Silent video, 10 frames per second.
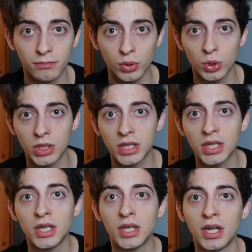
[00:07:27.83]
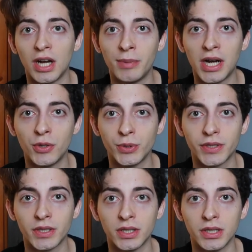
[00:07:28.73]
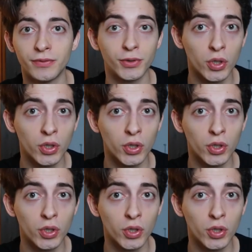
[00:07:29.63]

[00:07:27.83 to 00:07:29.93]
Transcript: book about uh,